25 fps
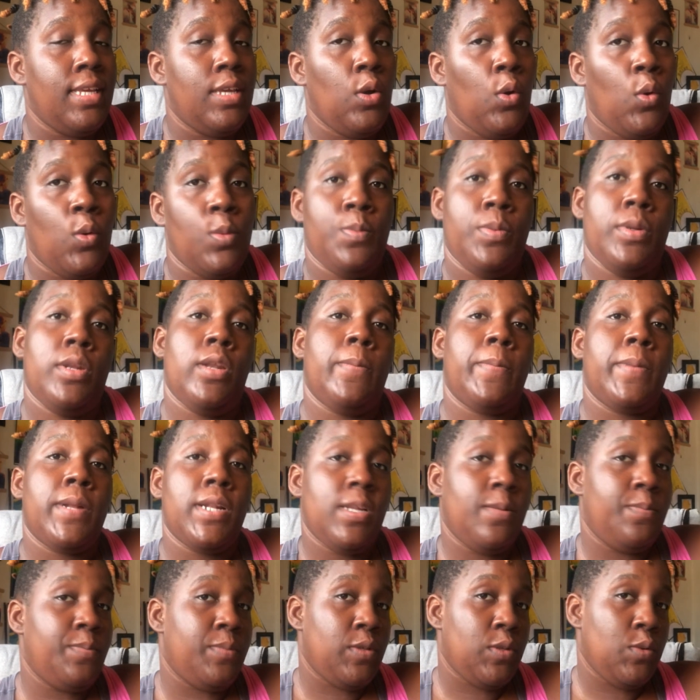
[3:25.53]
opened up
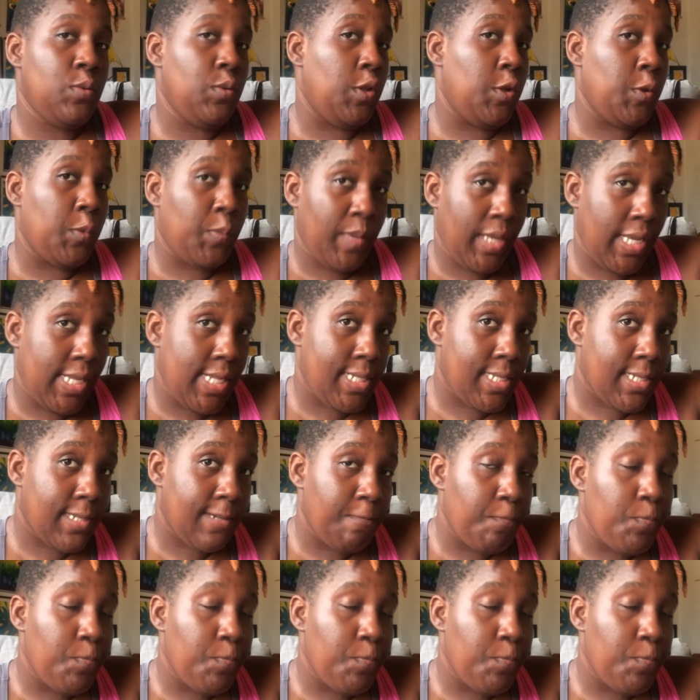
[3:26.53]
Clip Studio Paint.